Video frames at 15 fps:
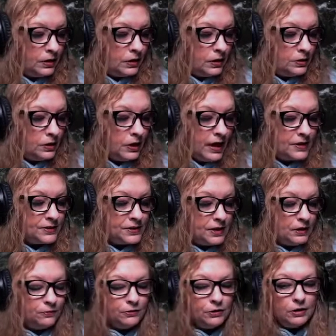They're asking
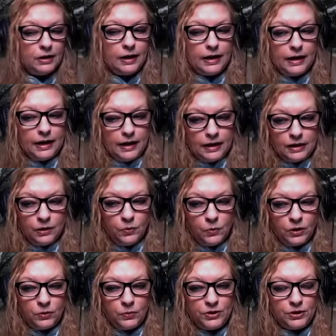for anyone
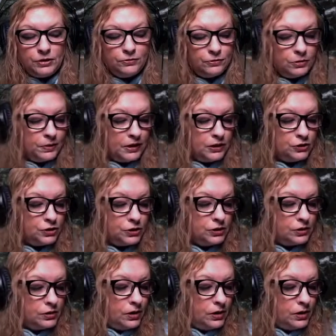with information